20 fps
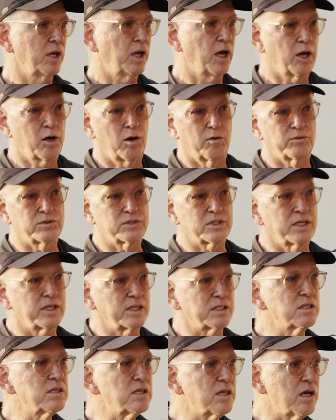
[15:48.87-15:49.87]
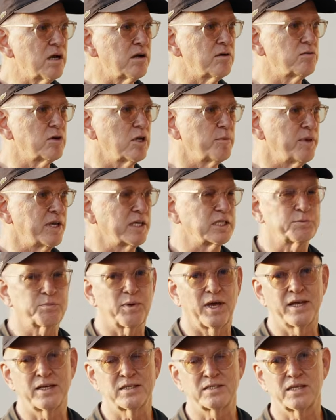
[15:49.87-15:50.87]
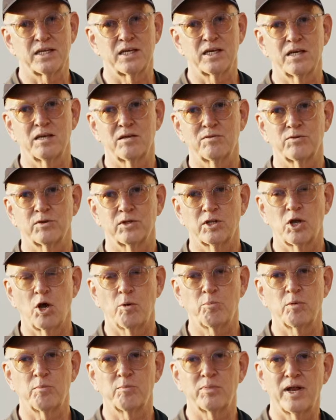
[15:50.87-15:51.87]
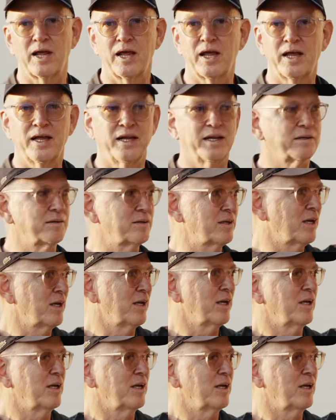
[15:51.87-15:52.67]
and obviously this lovely big space here for the open plan,